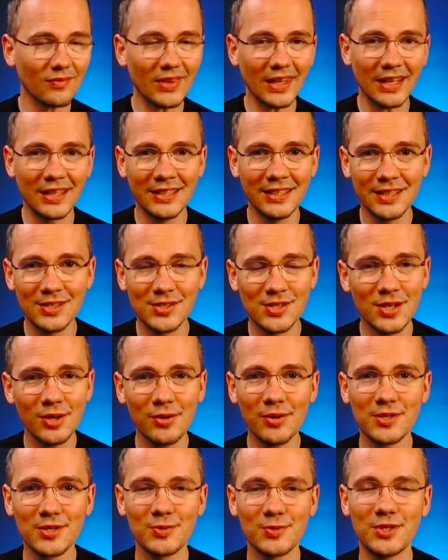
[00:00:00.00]
little
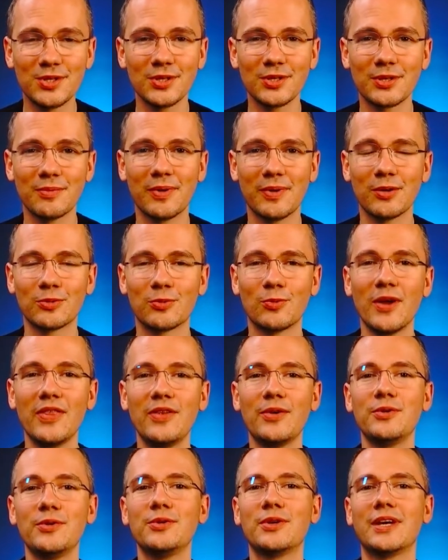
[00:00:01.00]
series, we talked about
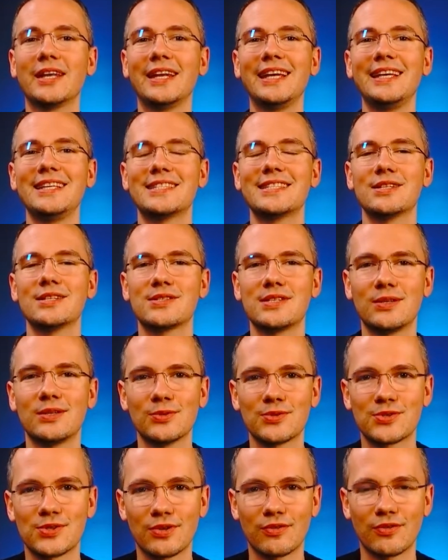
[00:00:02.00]
whether you can install
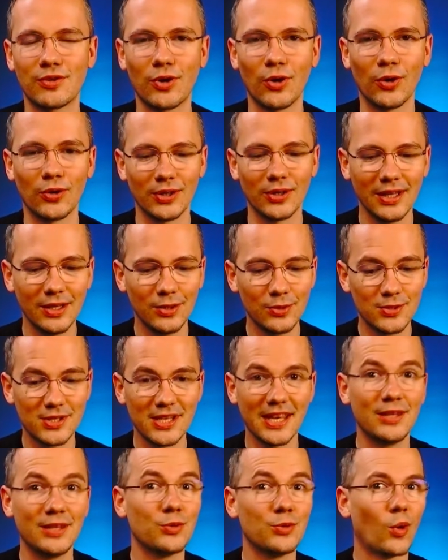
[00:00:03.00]
SQL Server on Linux,
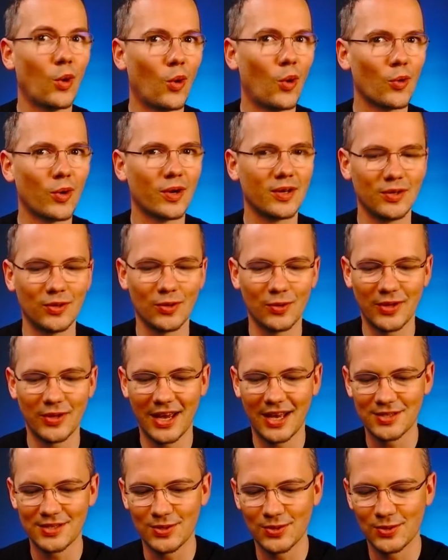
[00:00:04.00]
and you already know the
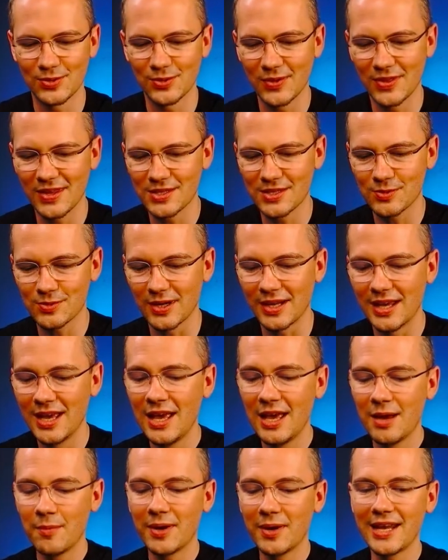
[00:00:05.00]
answer to this one.
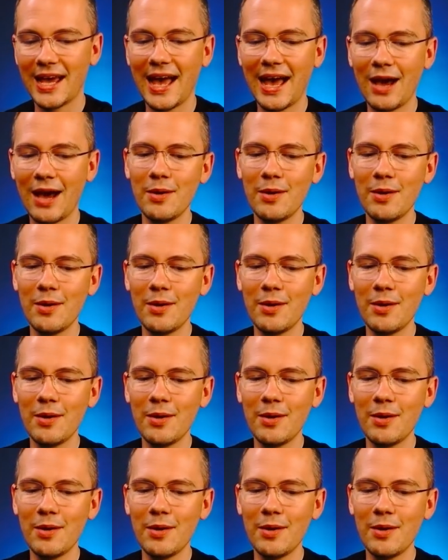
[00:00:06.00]
But how